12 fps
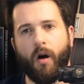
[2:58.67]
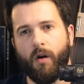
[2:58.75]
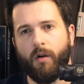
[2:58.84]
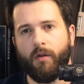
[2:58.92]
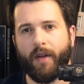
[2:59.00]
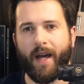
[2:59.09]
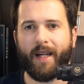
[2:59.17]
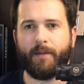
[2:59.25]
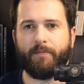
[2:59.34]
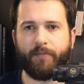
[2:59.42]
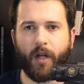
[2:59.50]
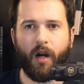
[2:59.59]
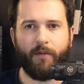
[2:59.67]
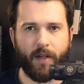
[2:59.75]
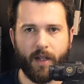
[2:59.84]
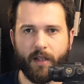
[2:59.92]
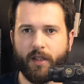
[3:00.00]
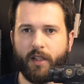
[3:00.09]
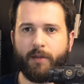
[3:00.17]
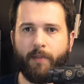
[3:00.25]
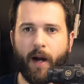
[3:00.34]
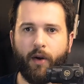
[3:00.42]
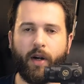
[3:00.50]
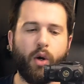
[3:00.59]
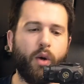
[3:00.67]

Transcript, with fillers: all that confidence inspiring.